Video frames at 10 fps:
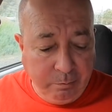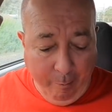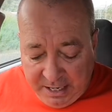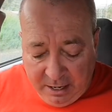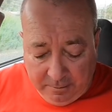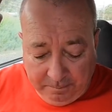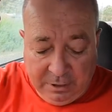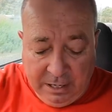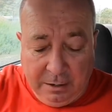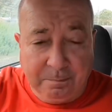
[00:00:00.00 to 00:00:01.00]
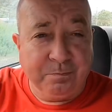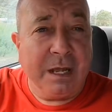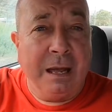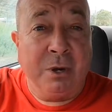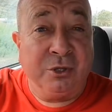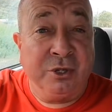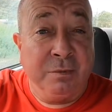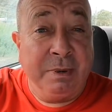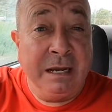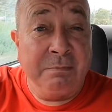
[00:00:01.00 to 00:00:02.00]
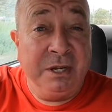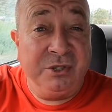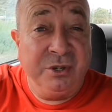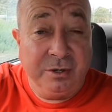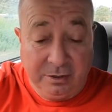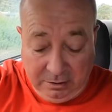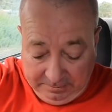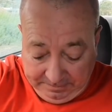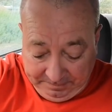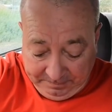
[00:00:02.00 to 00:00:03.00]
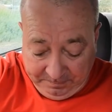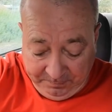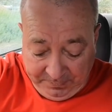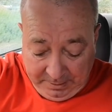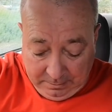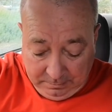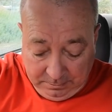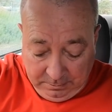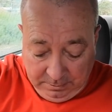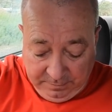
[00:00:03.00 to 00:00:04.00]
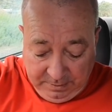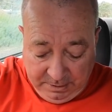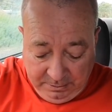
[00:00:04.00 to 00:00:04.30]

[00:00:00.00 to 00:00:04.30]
Now, for our personal pan pizza. Got a fair bit